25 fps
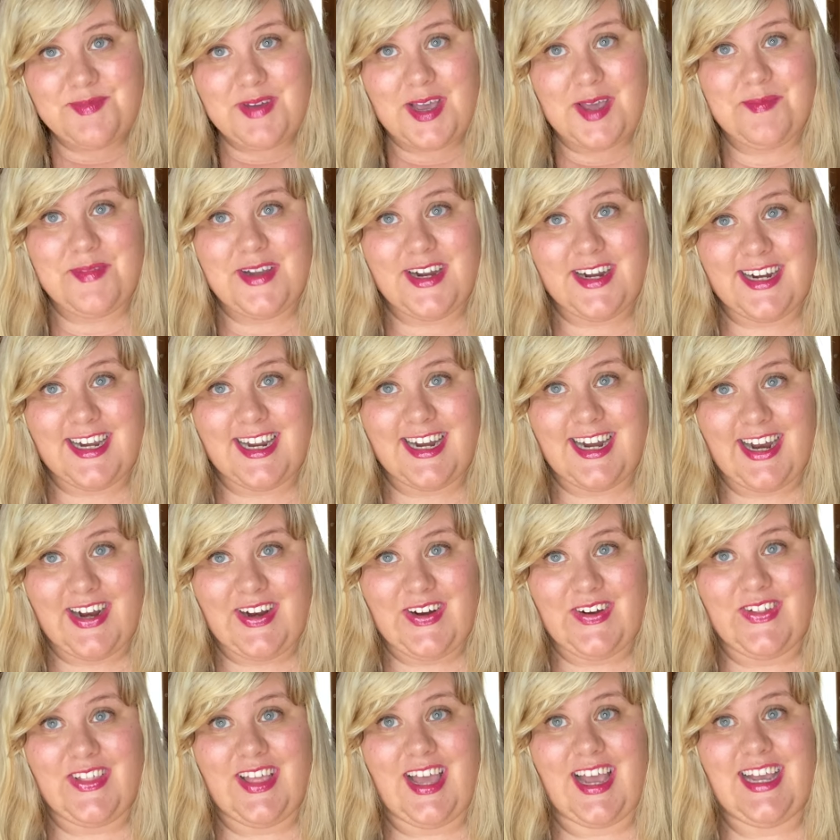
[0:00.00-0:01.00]
my American
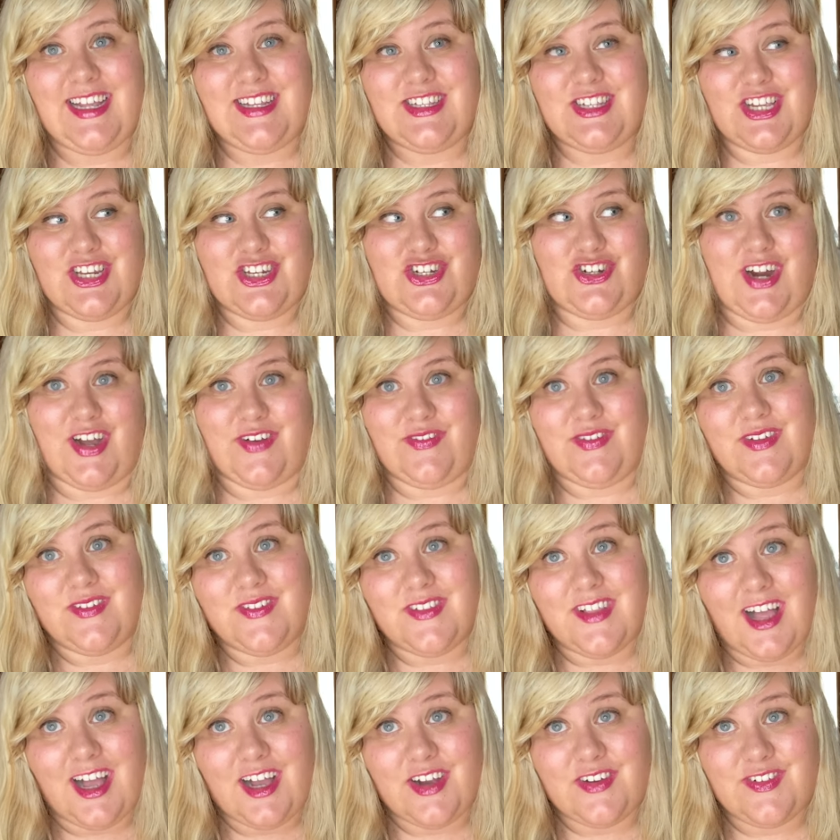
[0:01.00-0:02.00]
Airlines travel
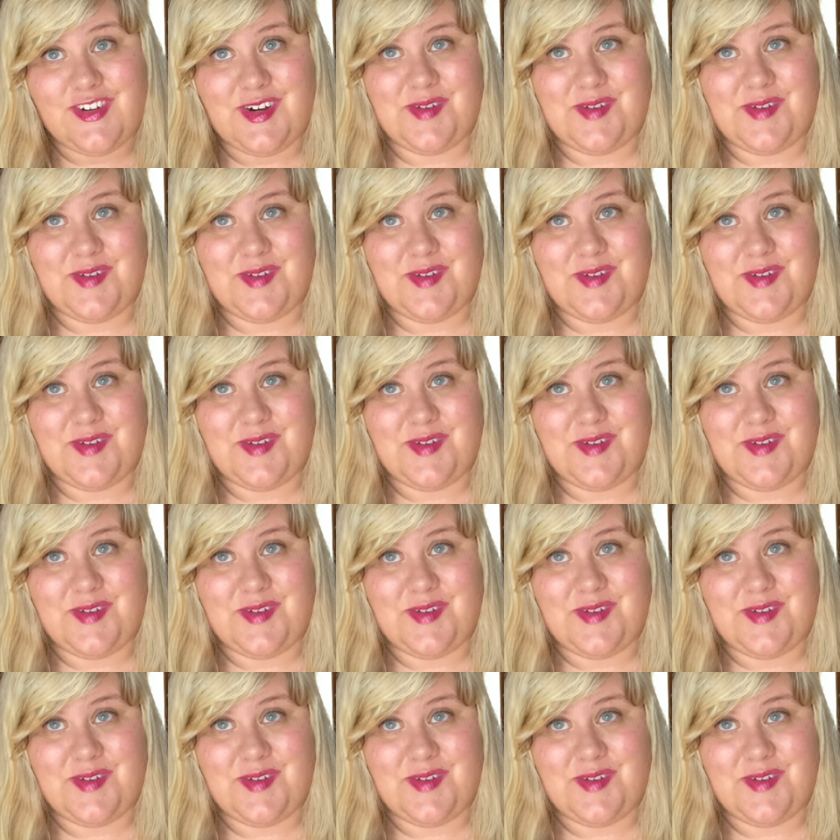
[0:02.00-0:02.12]
vlog